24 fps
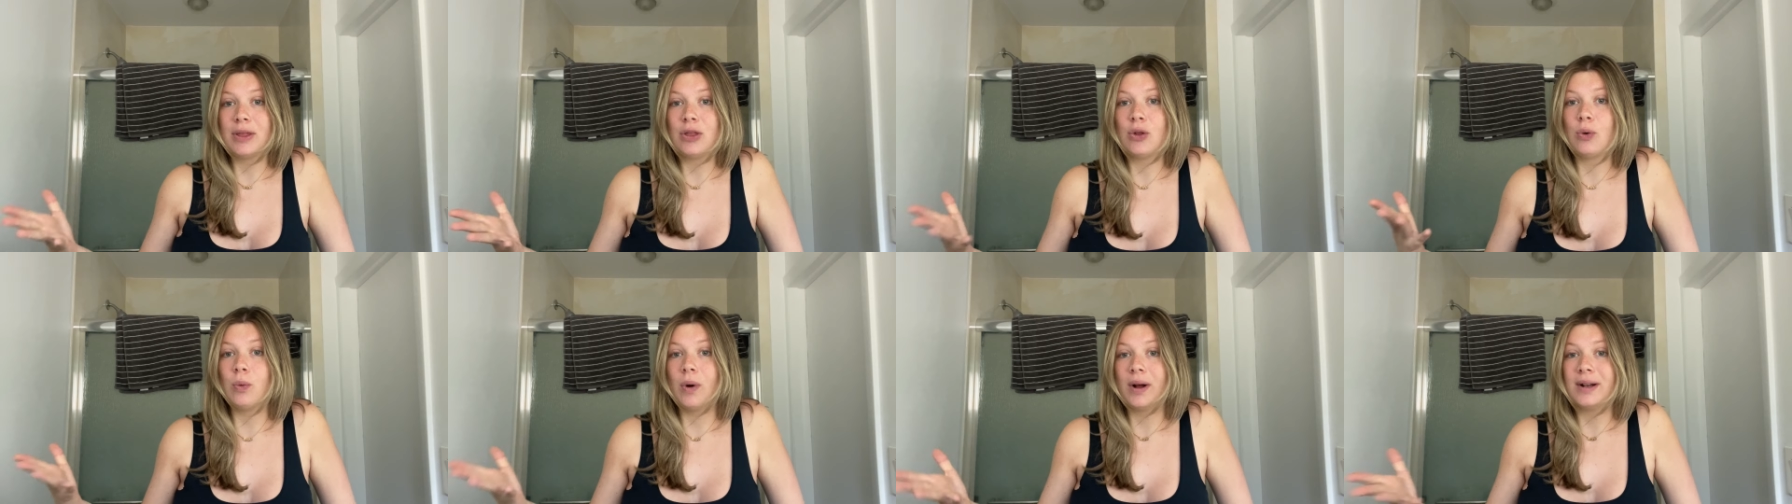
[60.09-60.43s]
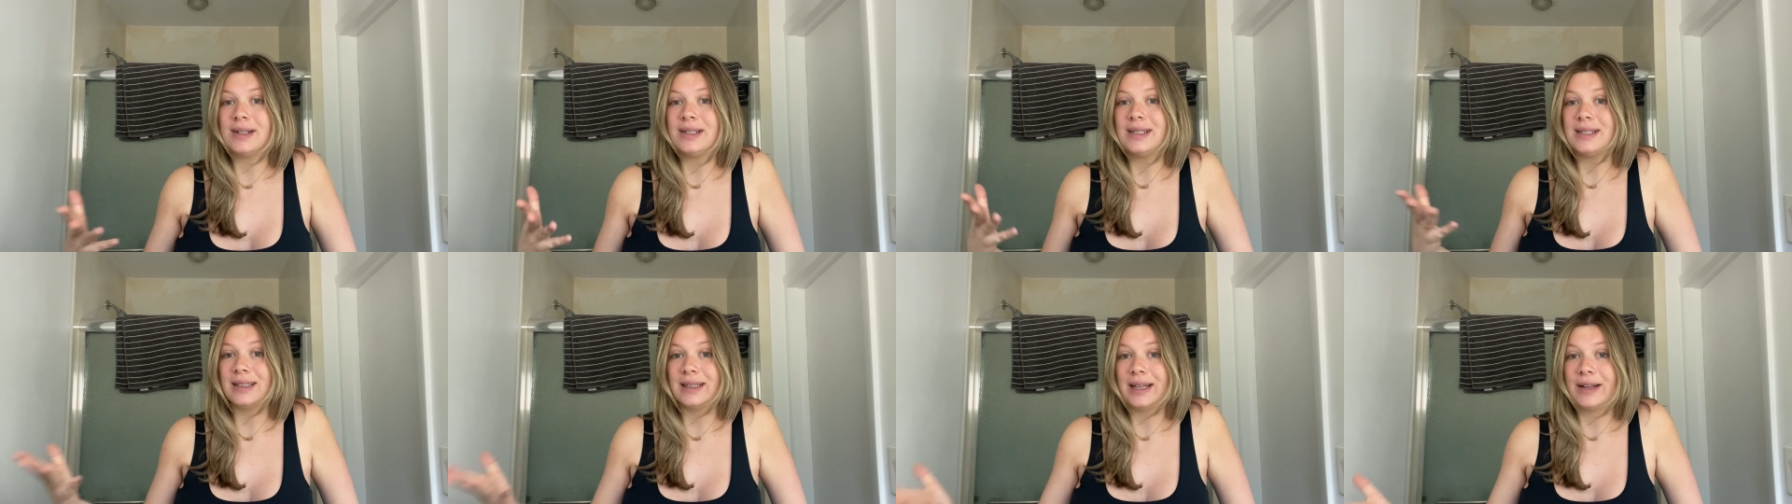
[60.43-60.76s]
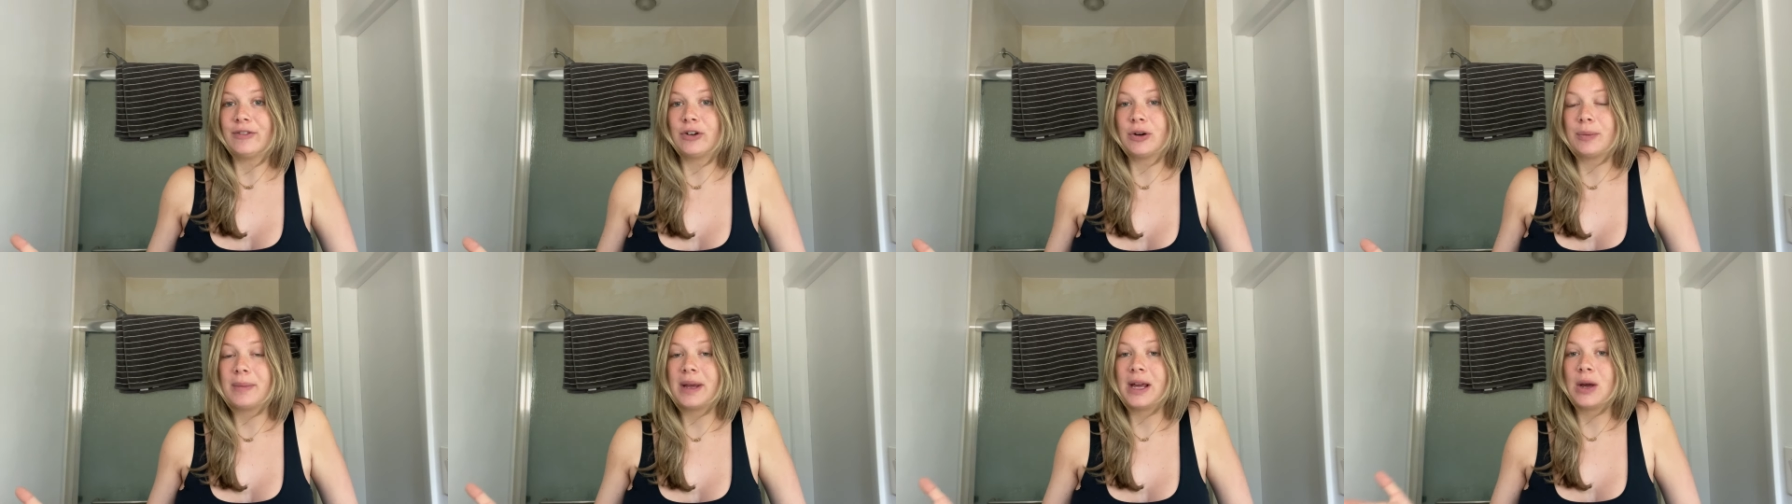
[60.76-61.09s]
the one to
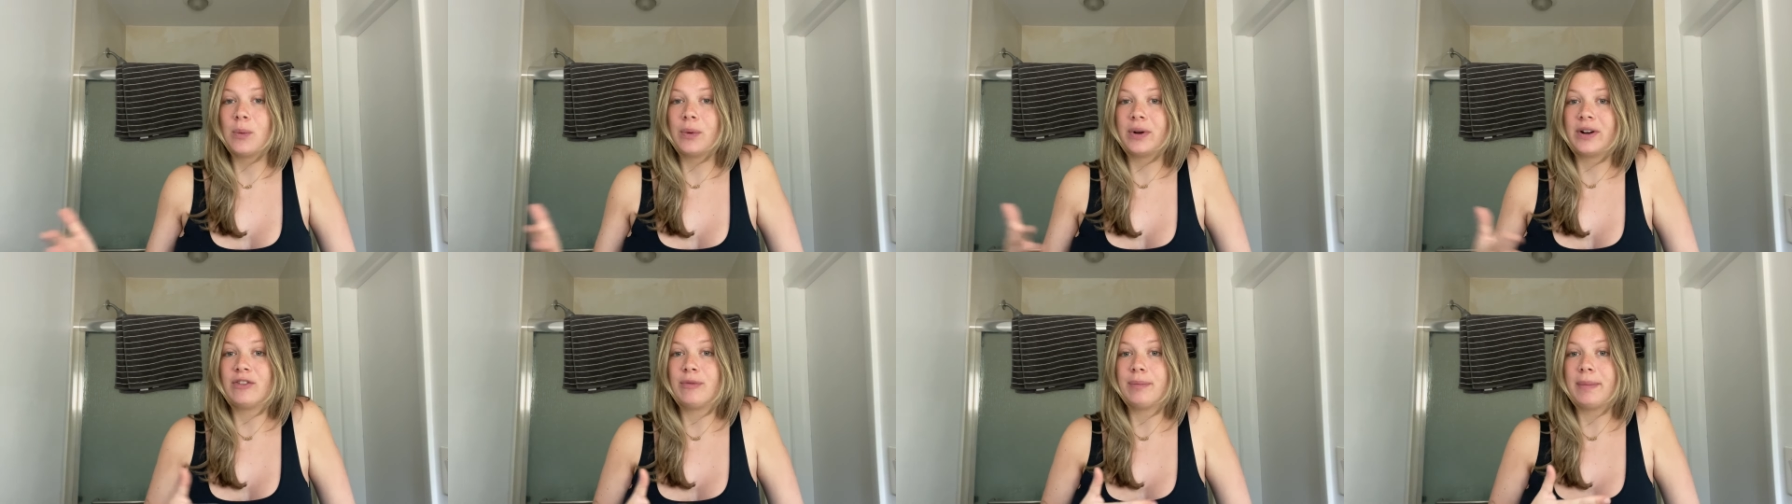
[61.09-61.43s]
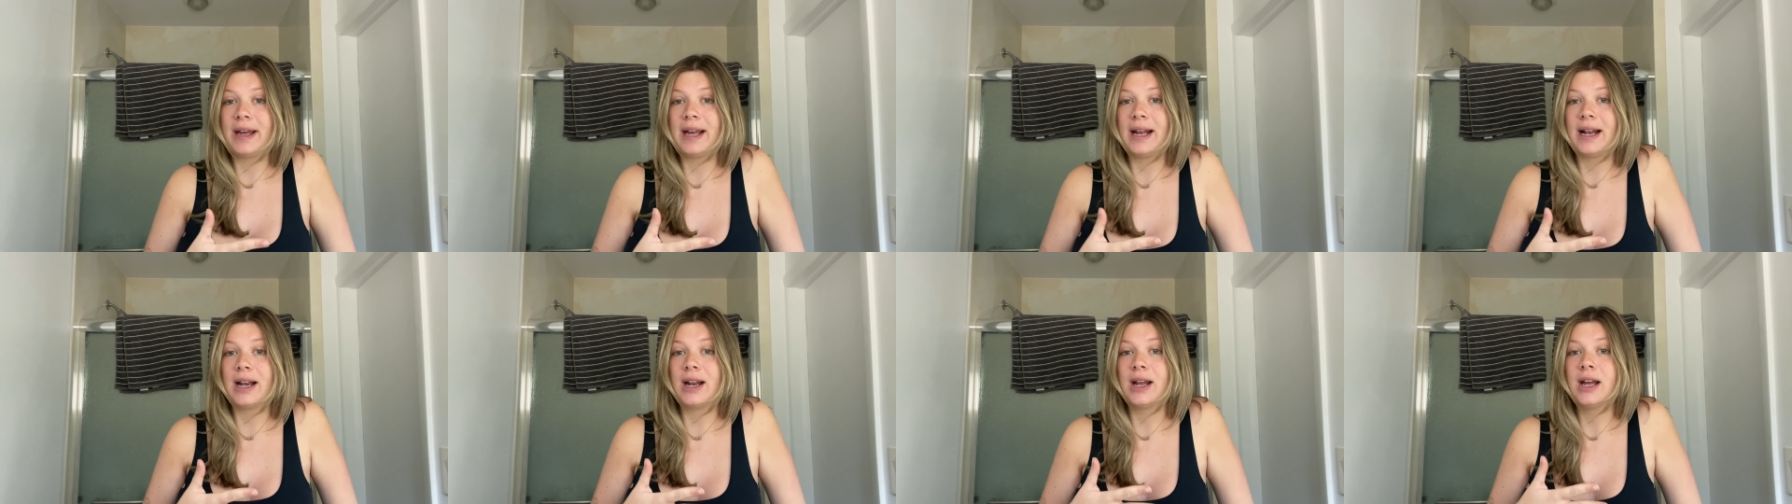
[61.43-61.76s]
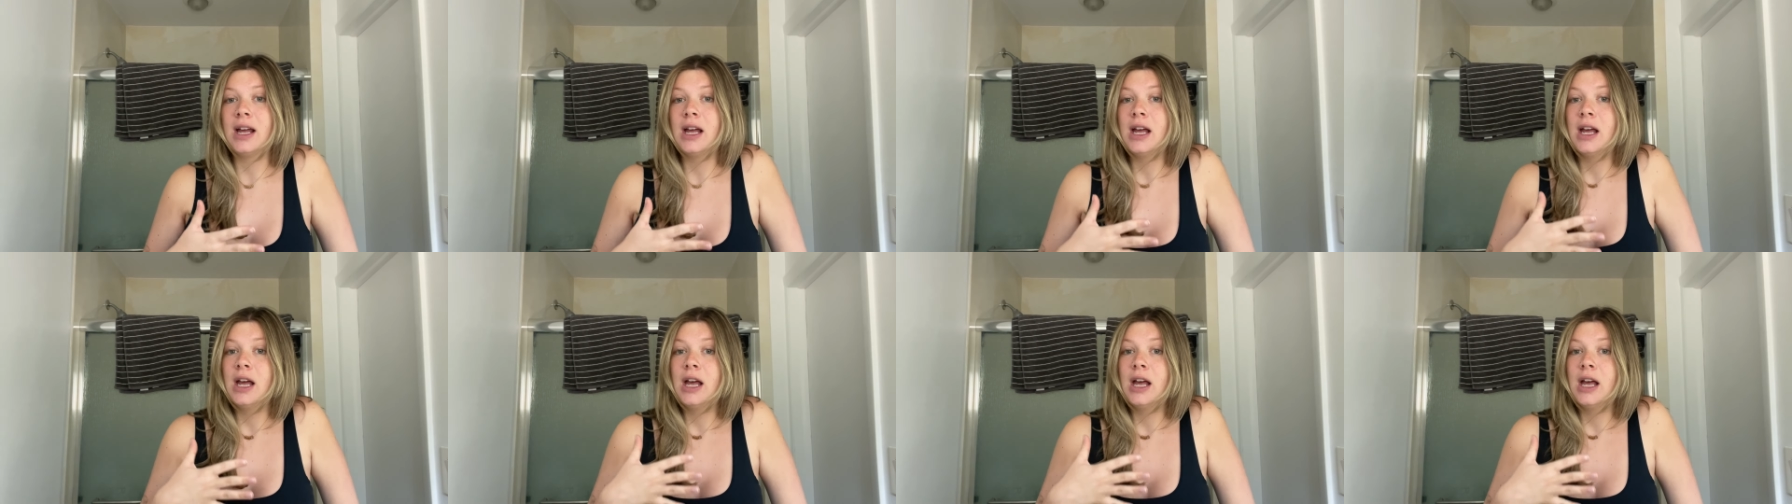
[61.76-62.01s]
deliver me. It would have been